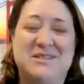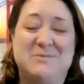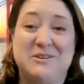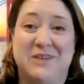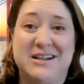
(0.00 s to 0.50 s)

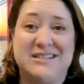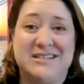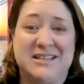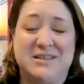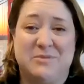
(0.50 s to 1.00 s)
been great to
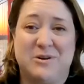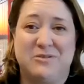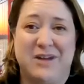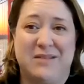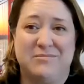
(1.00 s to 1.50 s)
see the
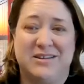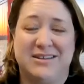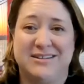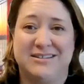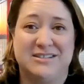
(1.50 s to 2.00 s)
program
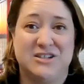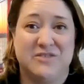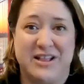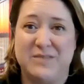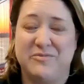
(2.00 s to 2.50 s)

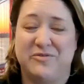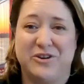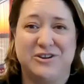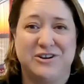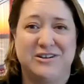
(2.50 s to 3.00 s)
develop
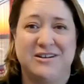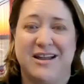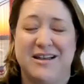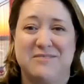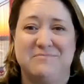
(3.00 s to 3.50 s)
further.
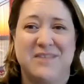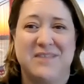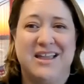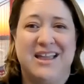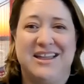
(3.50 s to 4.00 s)

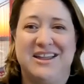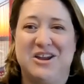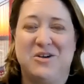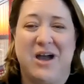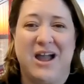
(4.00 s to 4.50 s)
You
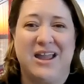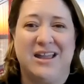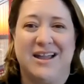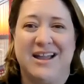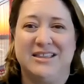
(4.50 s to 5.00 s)
know,
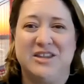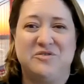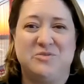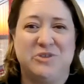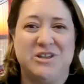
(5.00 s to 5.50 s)
I
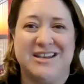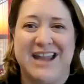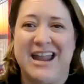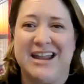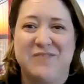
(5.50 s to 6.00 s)
lived, breathed, and
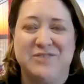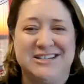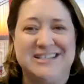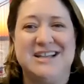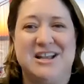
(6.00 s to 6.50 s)
ate every
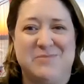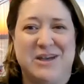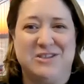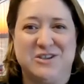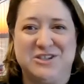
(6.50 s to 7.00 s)
detail
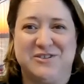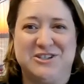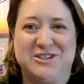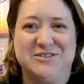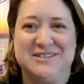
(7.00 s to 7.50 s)
about those
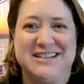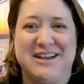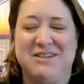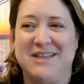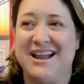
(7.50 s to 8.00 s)
first students. And
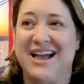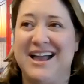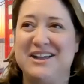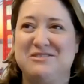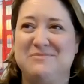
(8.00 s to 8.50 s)
now I'm like,
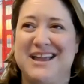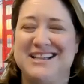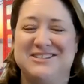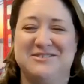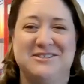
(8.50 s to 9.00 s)
hi, you're a PA
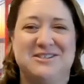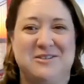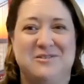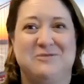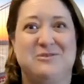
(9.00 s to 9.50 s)
student.
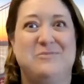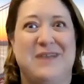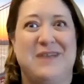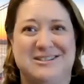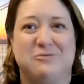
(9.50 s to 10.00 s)
So the group
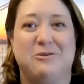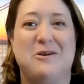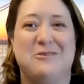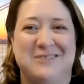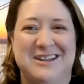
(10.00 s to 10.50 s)
has
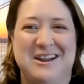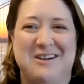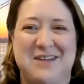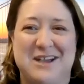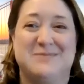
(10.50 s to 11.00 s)
grown, you
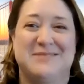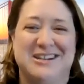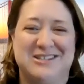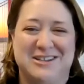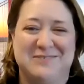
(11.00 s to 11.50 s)
know,
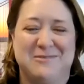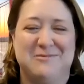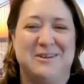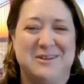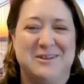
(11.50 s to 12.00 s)
exponentially
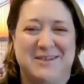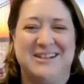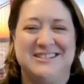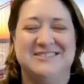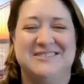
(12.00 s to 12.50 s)
from very
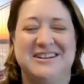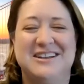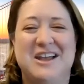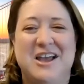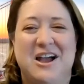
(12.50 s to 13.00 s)
small to
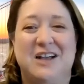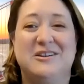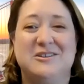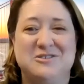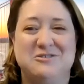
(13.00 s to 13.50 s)
a
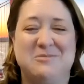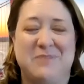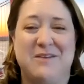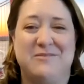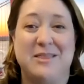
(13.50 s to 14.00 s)
larger group
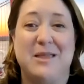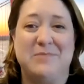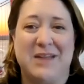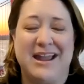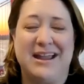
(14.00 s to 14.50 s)
of
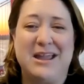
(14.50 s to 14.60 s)
alumni.